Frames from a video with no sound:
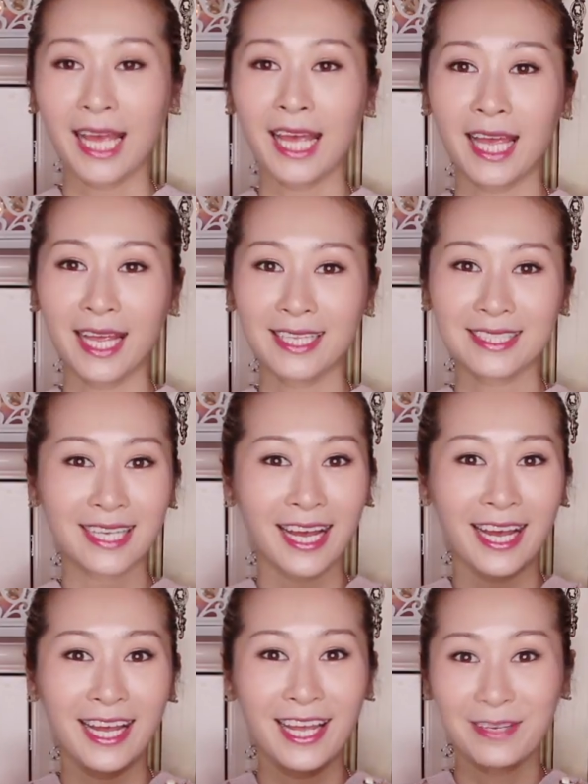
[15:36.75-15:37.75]
And
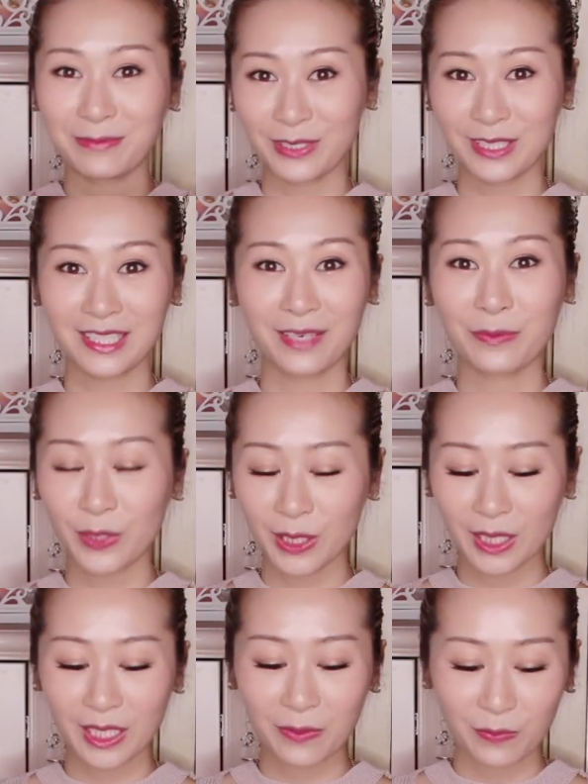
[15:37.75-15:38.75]
I am just
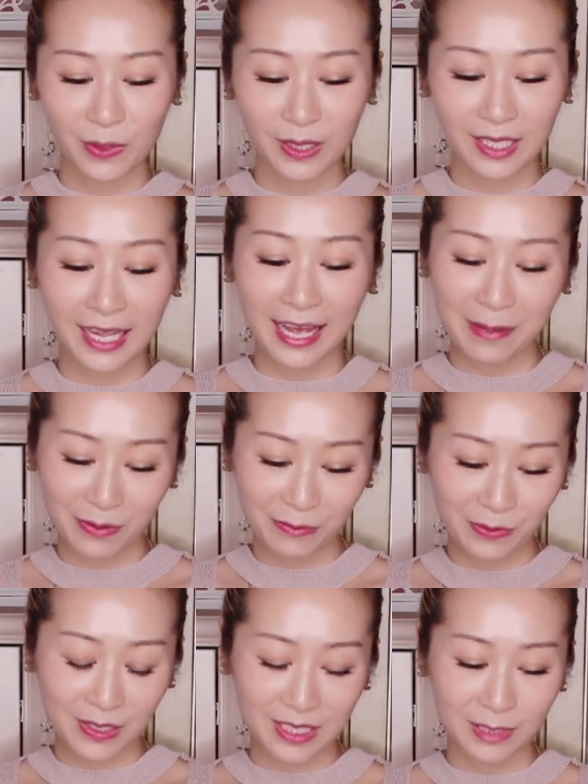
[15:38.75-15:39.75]
really, really
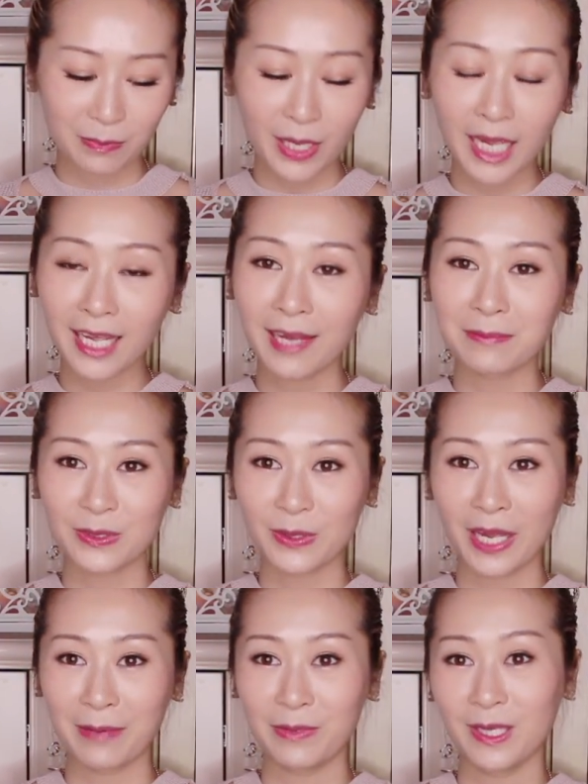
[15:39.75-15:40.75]
happy for this bag. I'm
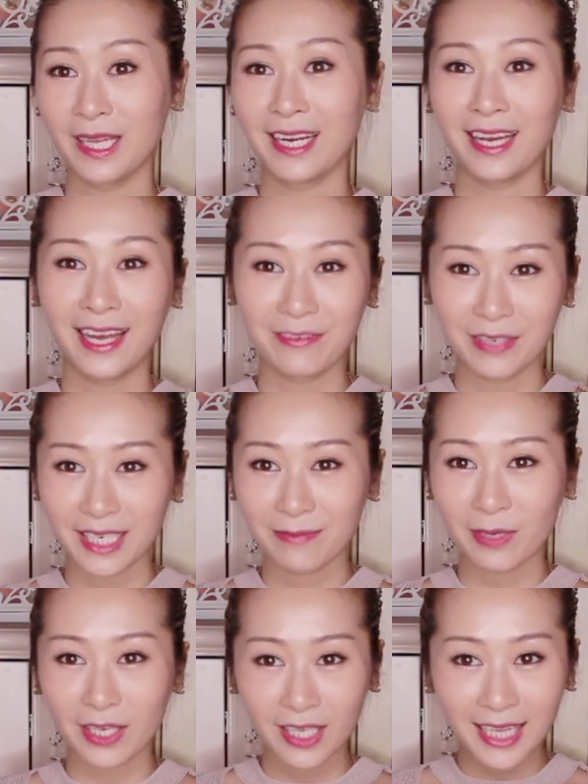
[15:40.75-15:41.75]
so happy that I have it
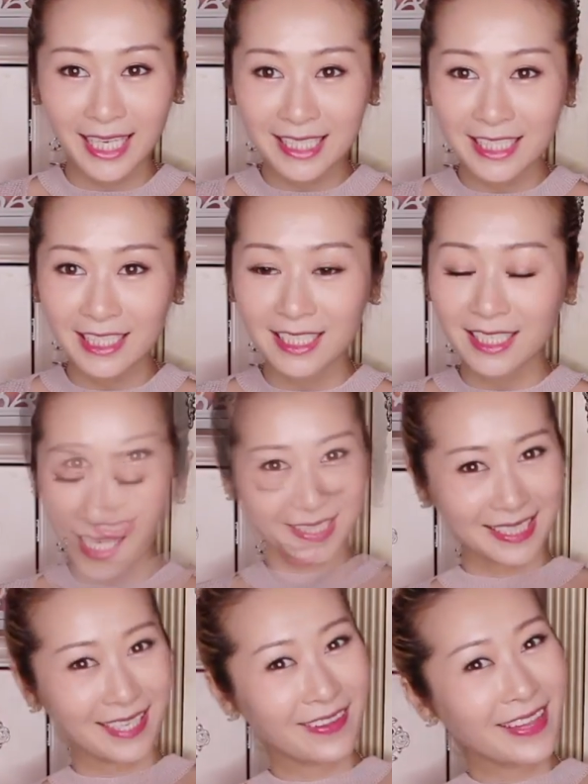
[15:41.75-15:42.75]
in my collection.
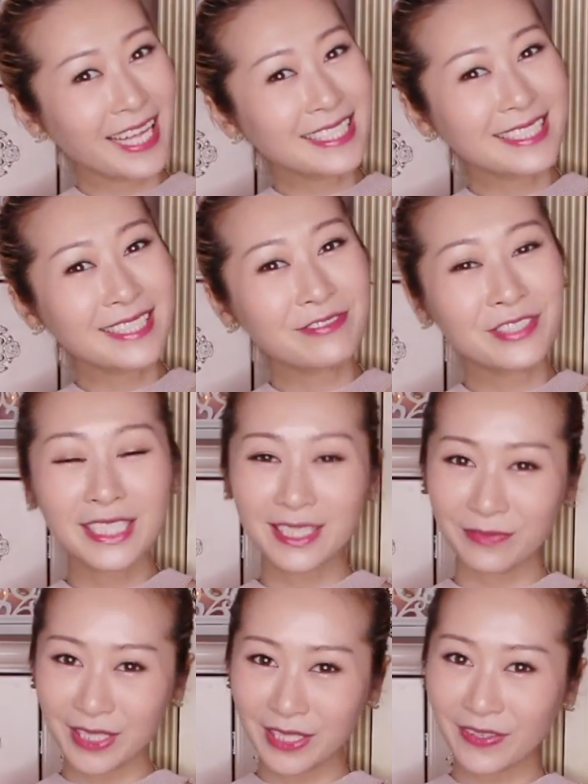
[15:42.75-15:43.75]
So that's it for
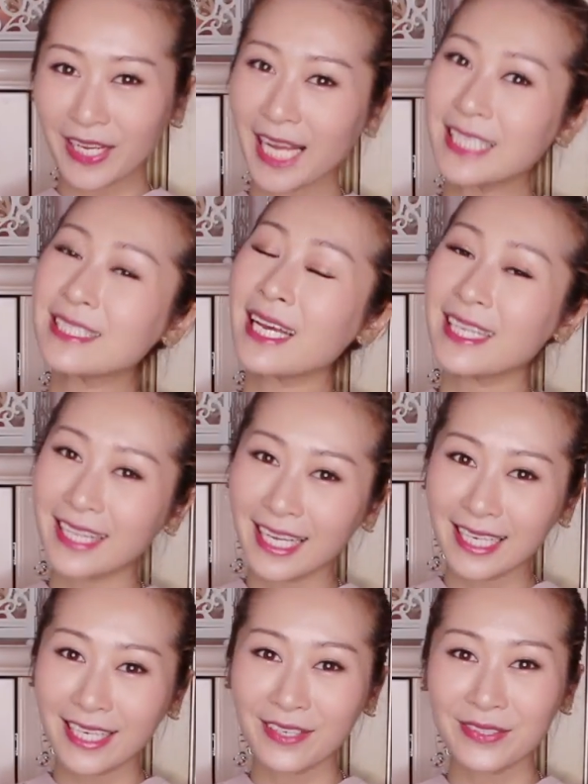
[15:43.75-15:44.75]
this video, guys.
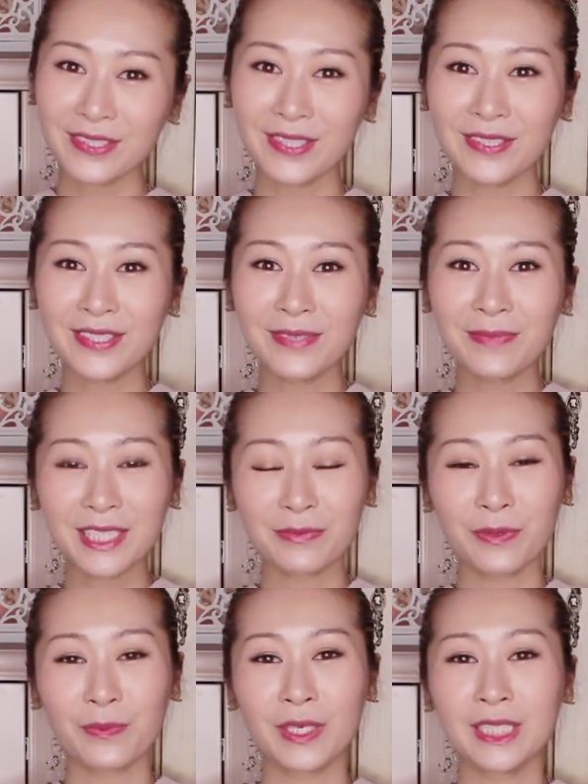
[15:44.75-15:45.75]
Thank you so, so much
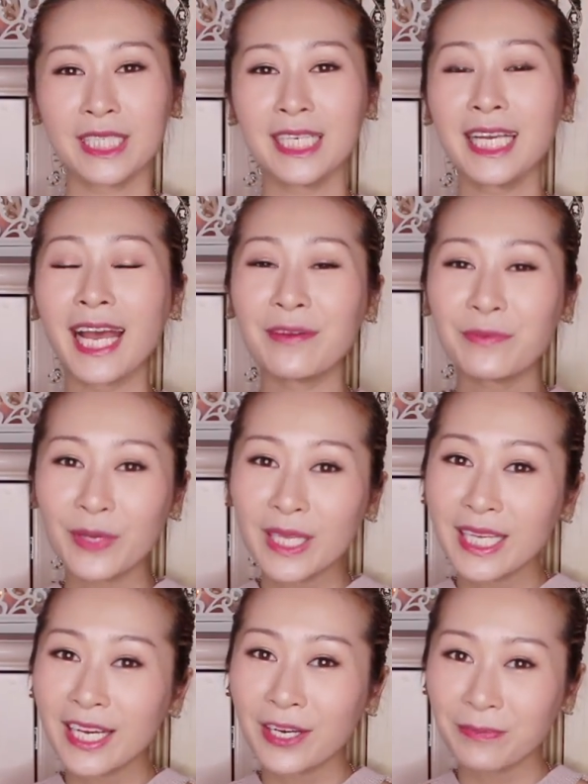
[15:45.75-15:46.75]
for watching. I
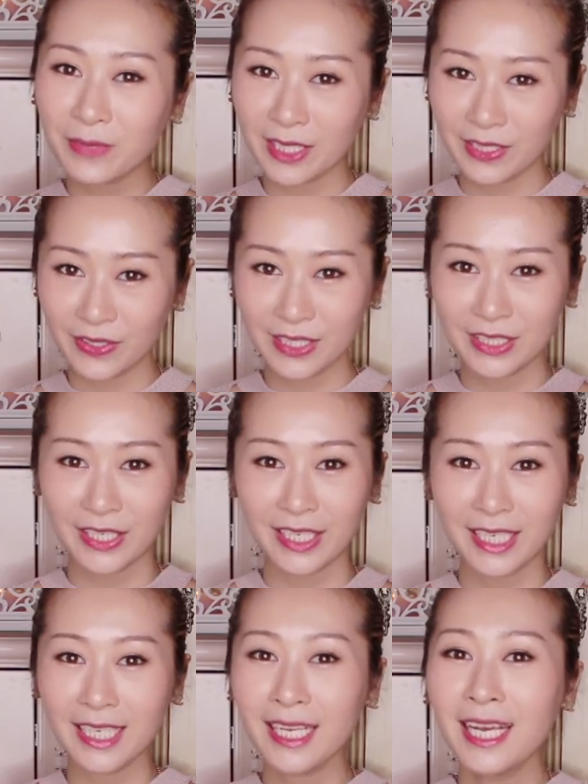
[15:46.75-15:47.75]
really hope that you
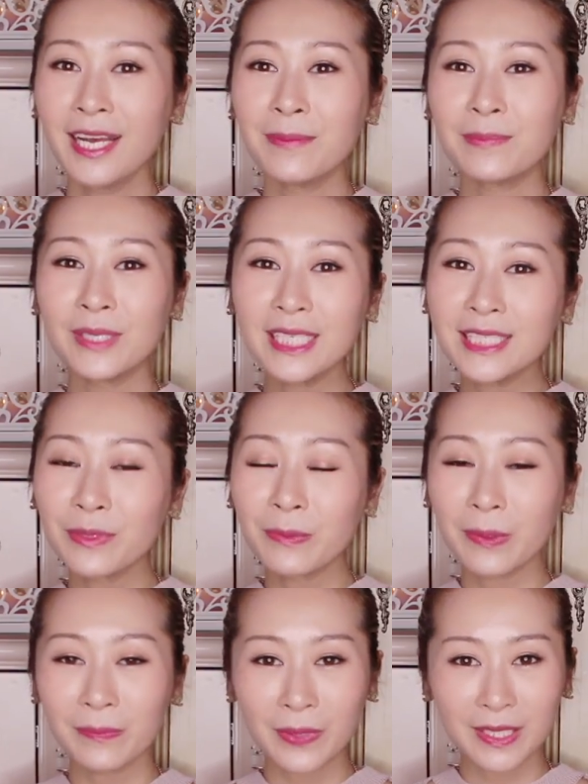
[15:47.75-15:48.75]
enjoyed it. Please
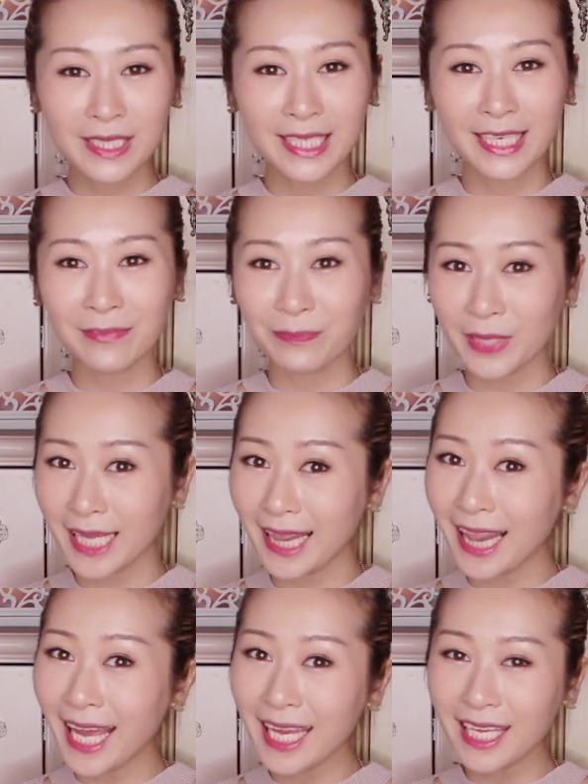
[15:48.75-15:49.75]
remember to give me
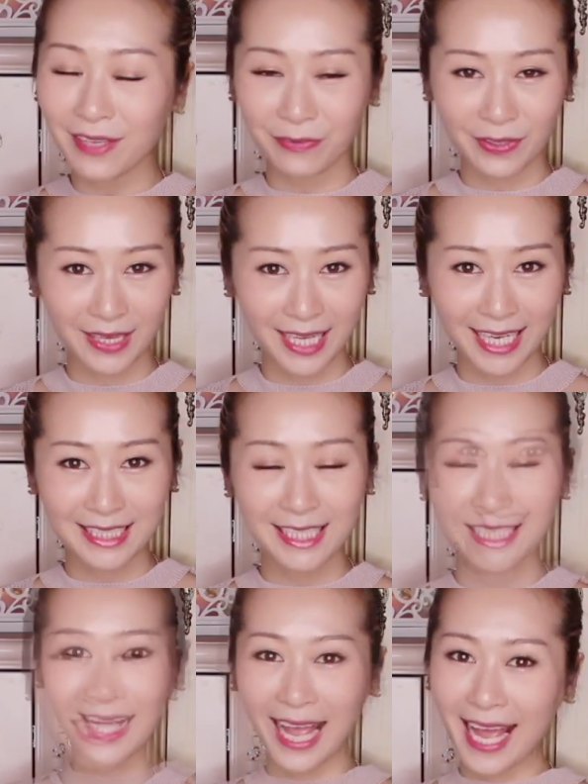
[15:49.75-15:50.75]
a like if you liked
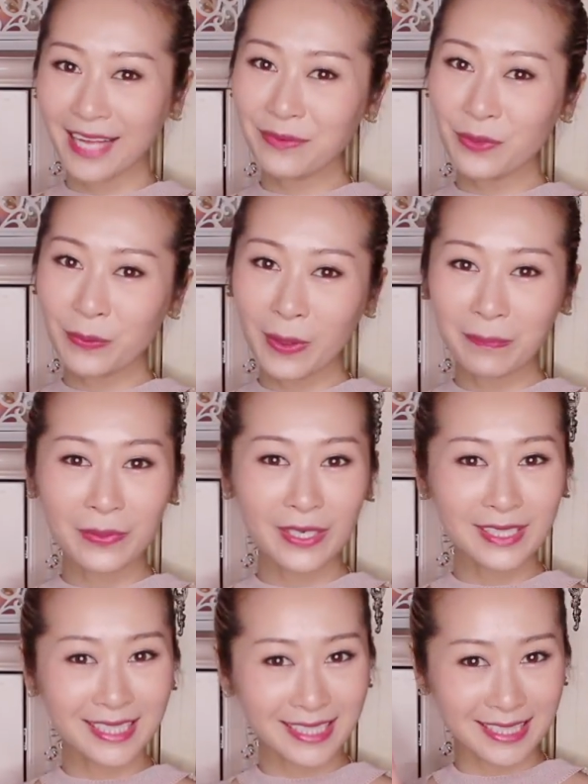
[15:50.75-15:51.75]
it. And
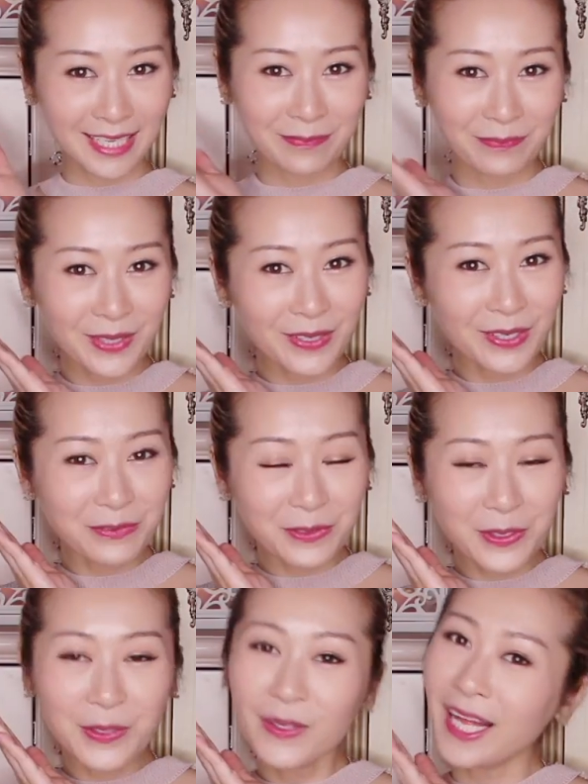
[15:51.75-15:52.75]
remember to stay
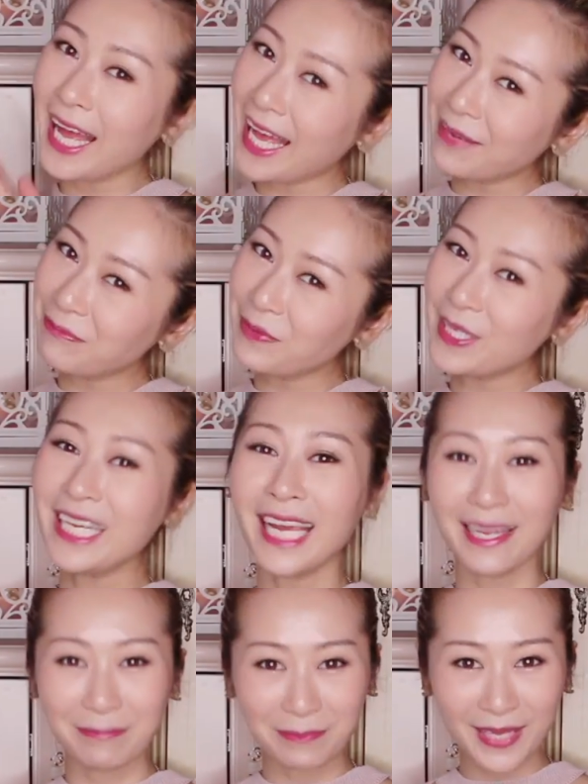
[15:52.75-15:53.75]
beautiful, happy,
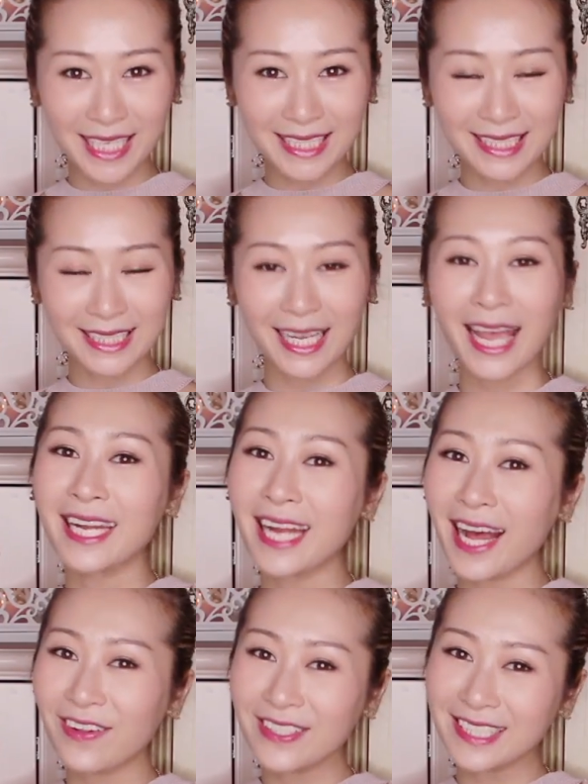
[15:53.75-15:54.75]
and blessed. And
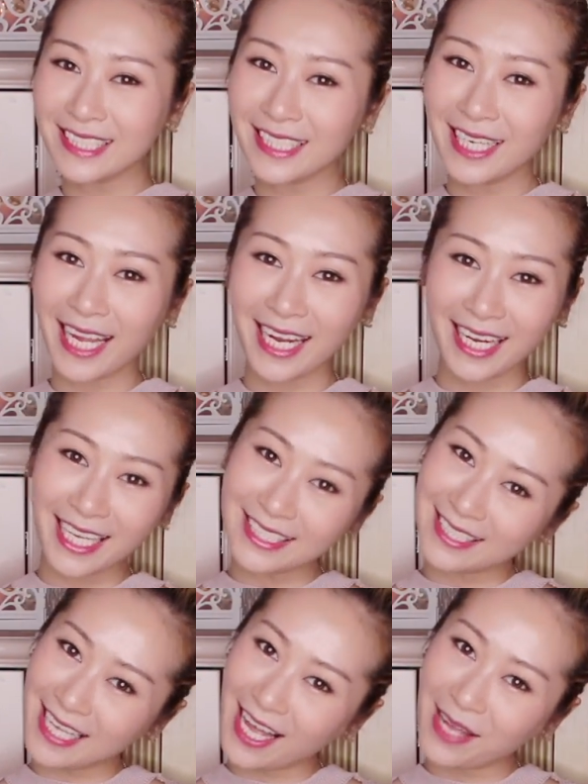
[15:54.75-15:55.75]
I'll see you again
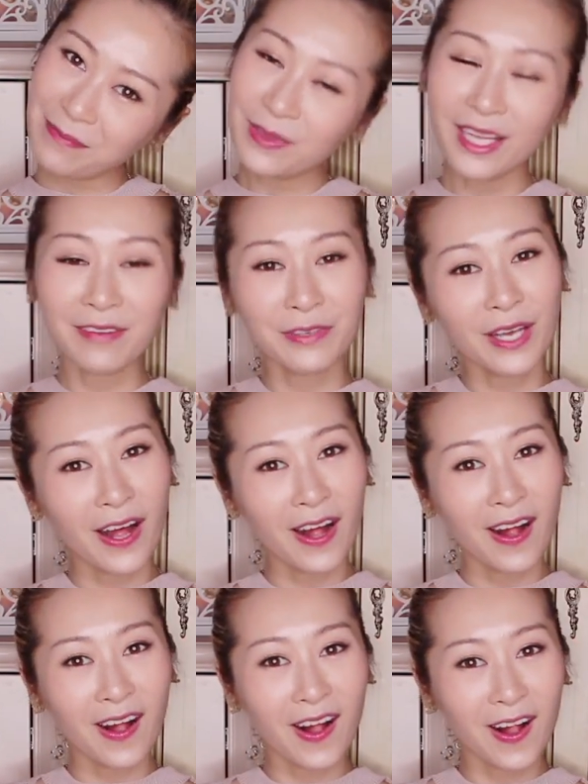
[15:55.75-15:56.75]
next time. Love you
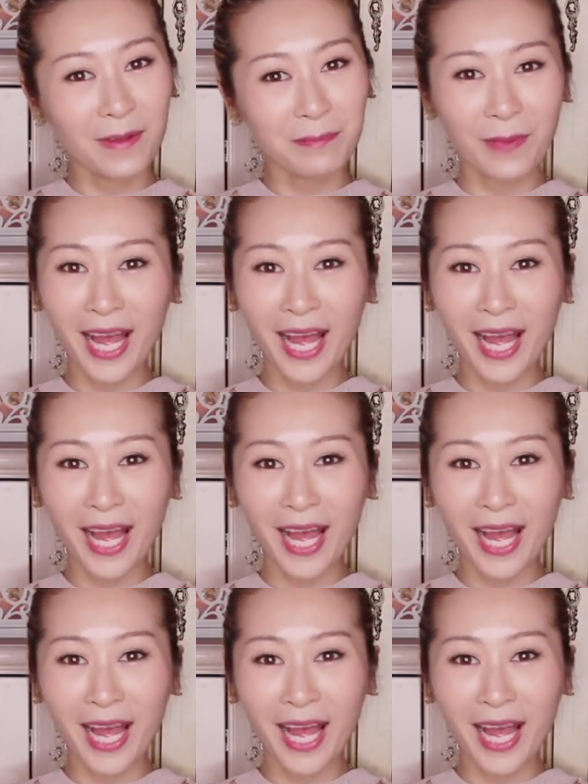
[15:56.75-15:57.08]
all.